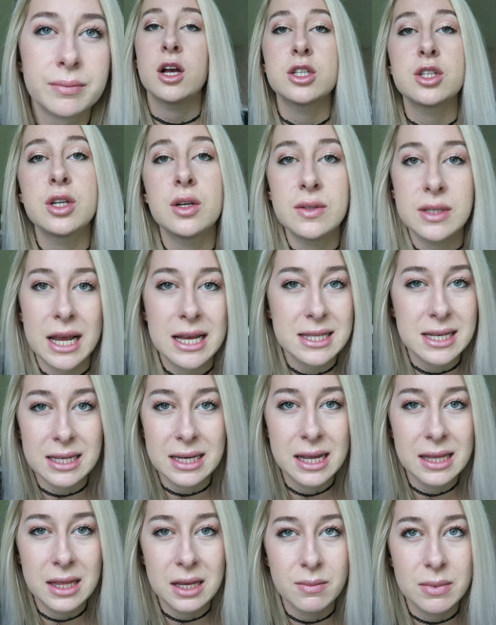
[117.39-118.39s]
They also don't taste
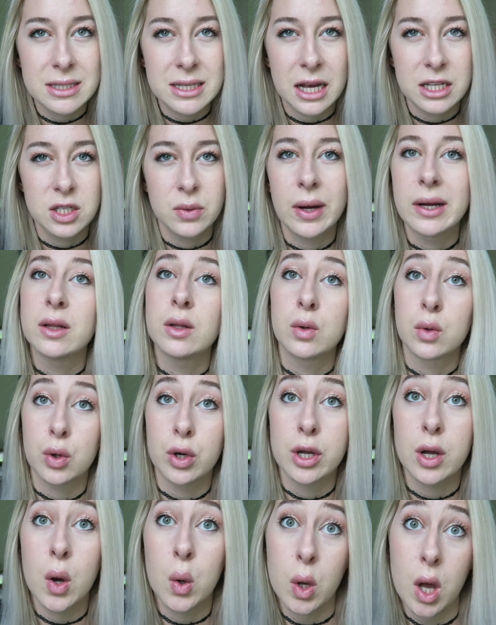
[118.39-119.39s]
like anything besides a regular
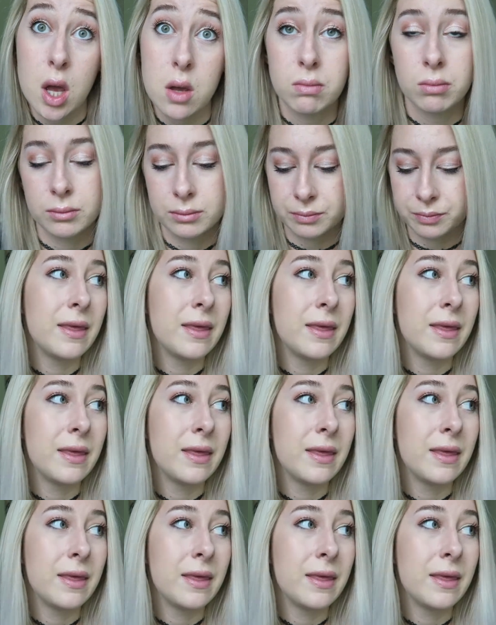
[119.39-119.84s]
Oreo, okay?